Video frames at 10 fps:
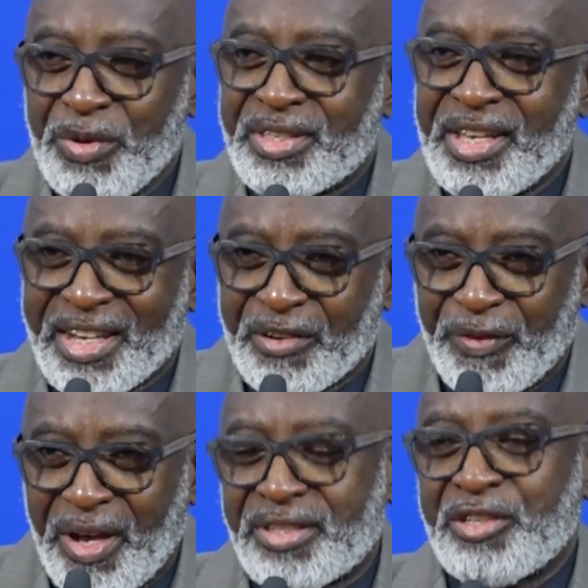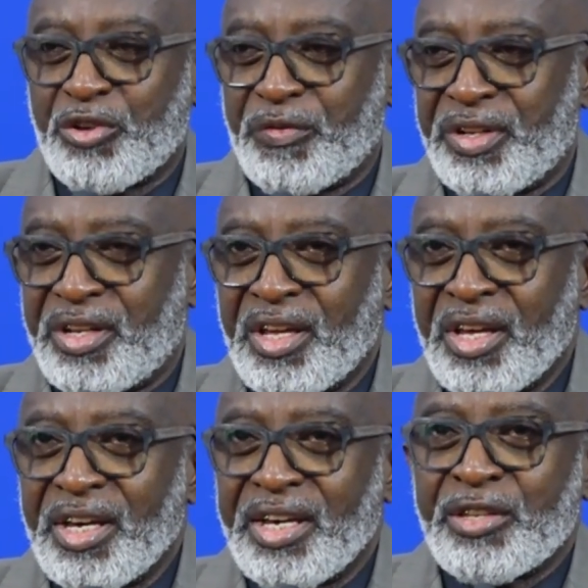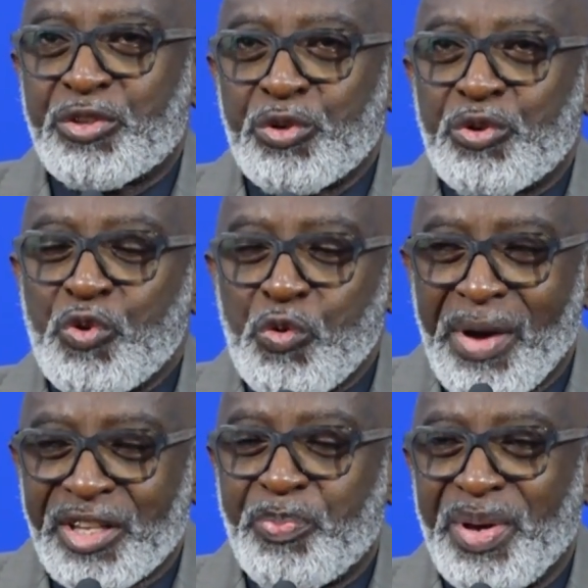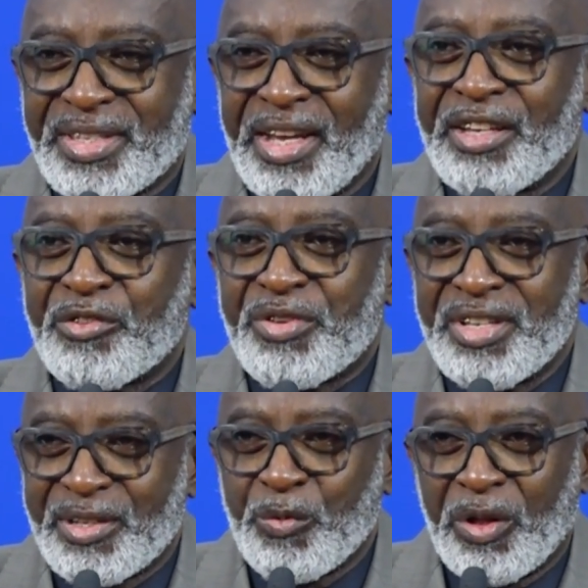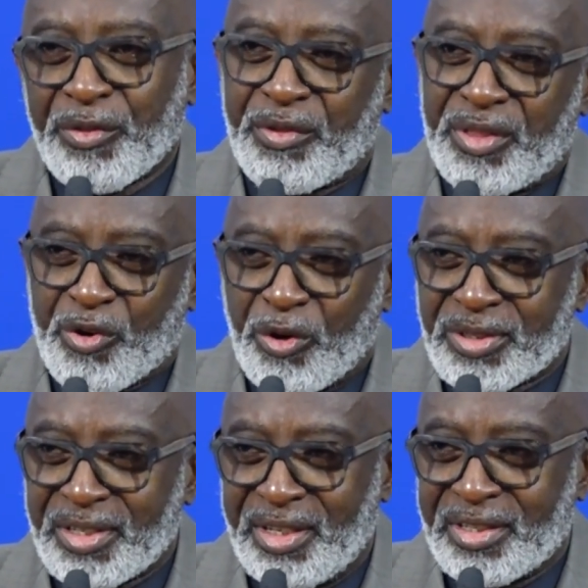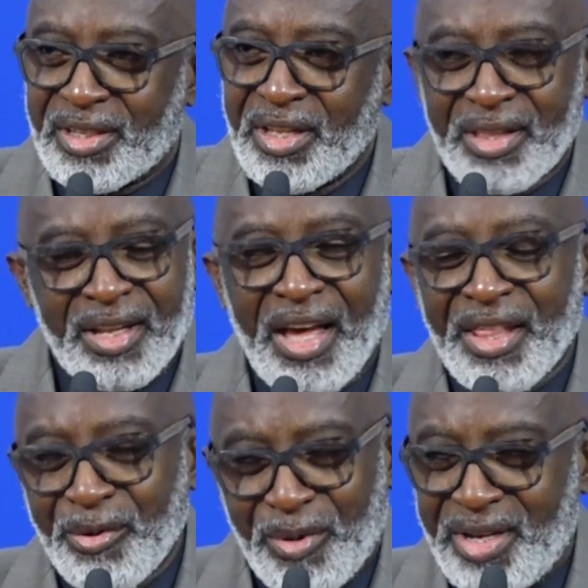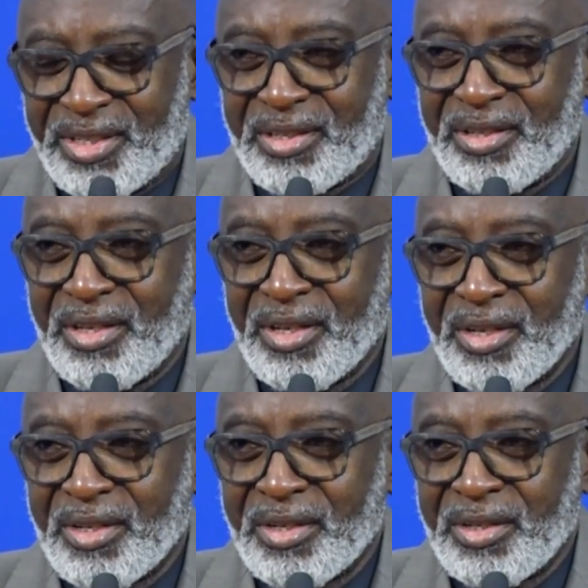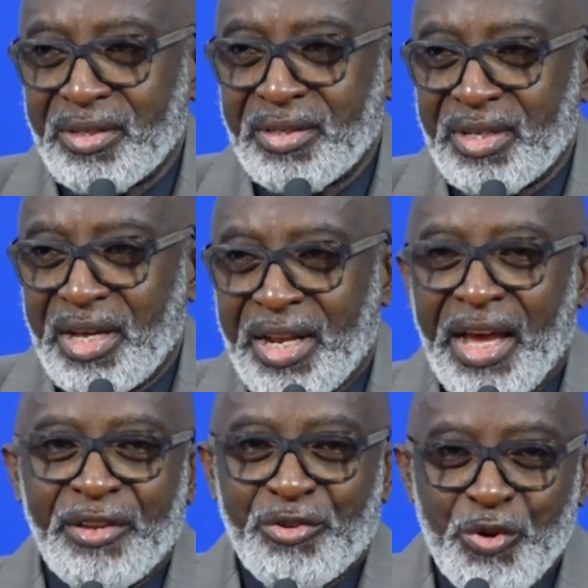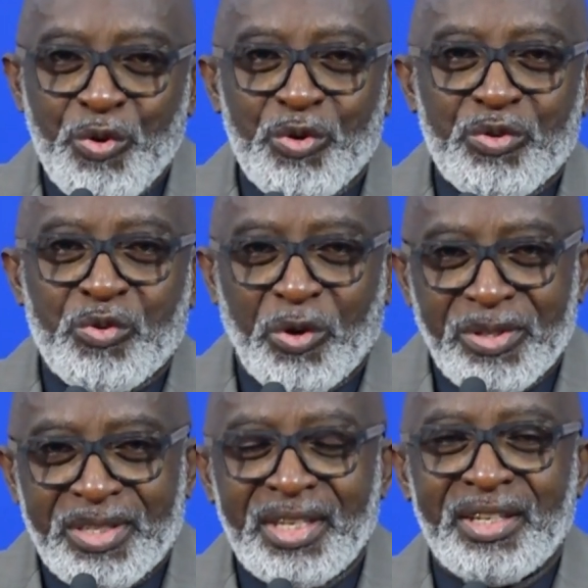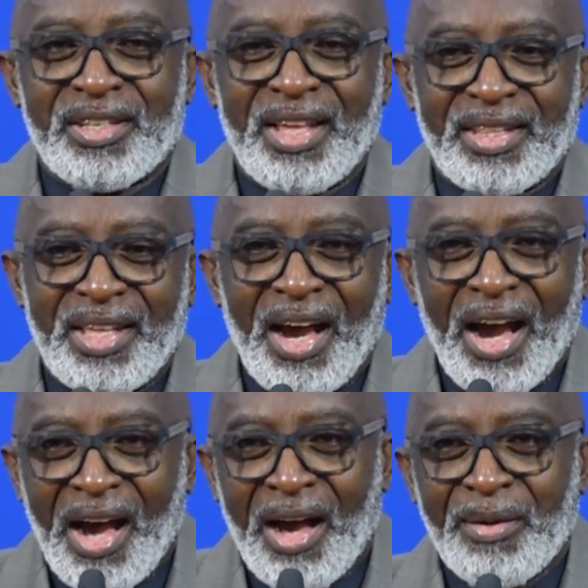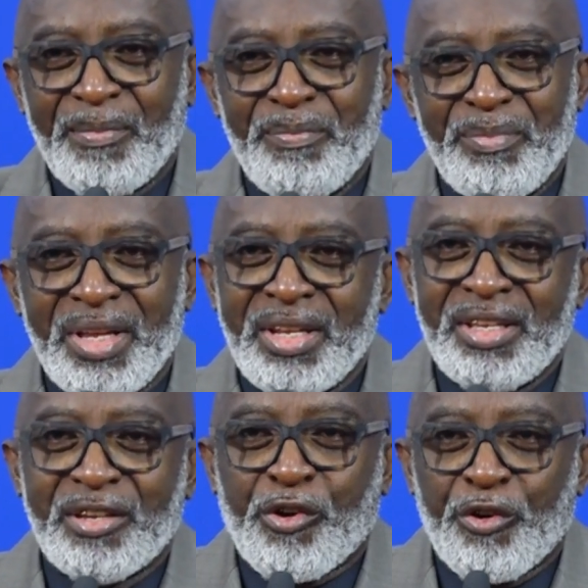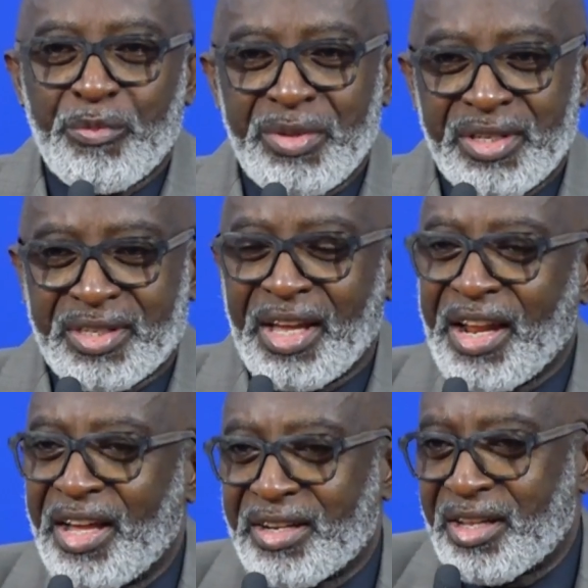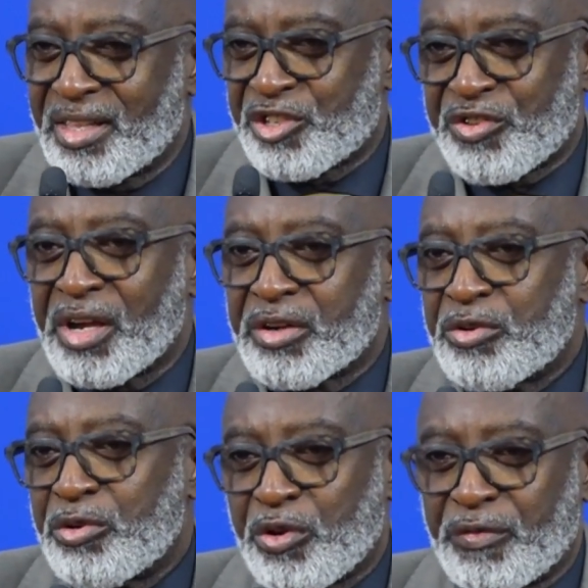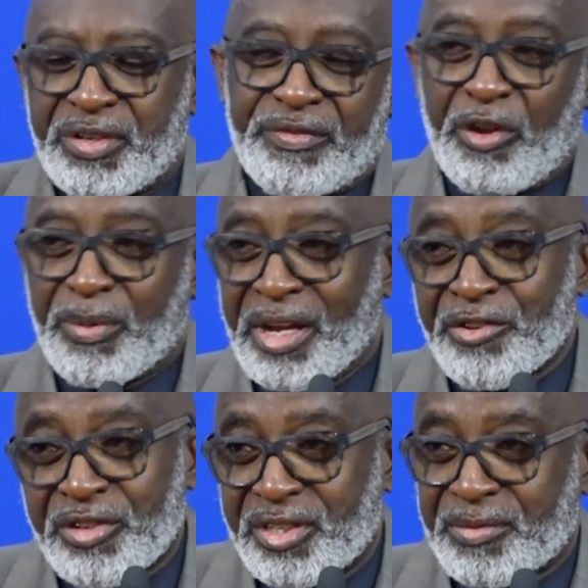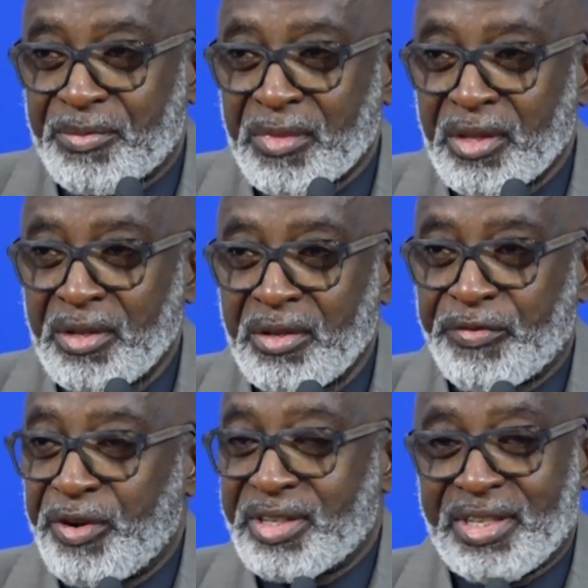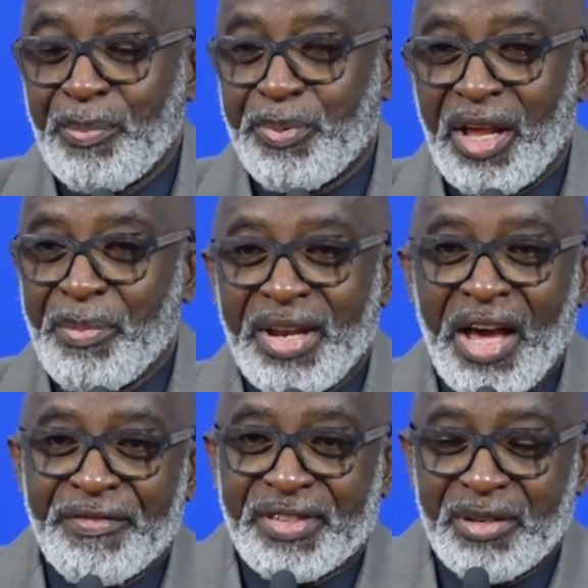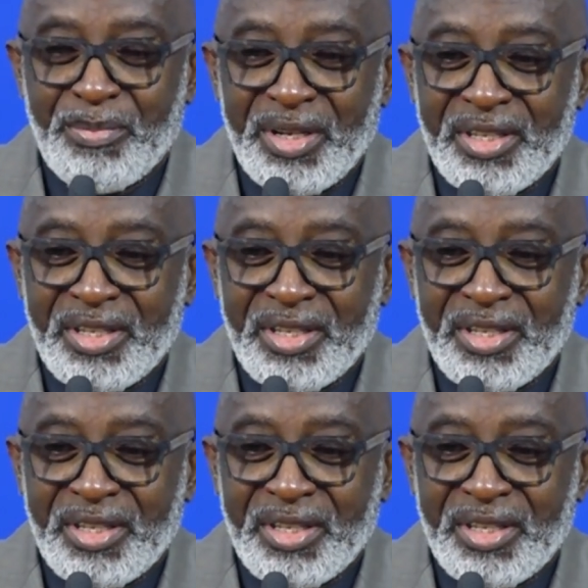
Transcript: we take advantage of it, it will do much better in creating wealth on the continent than otherwise. And I do concede that there are many economies that are under the stranglehold of developed countries. For example, I've said many